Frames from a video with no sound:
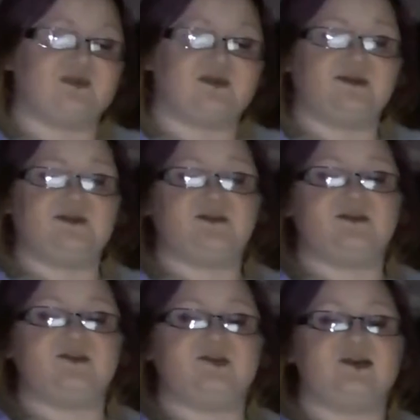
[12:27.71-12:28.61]
I need
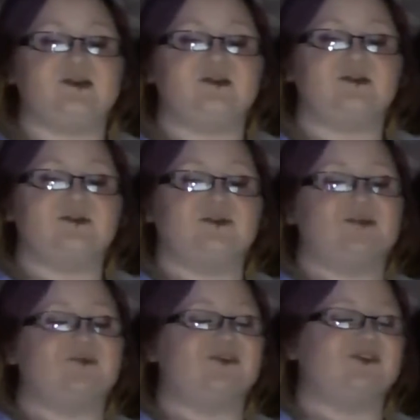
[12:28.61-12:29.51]
to try and do it with one of
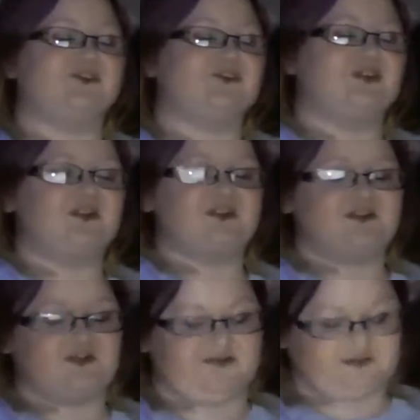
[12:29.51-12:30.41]
them cheese sticks.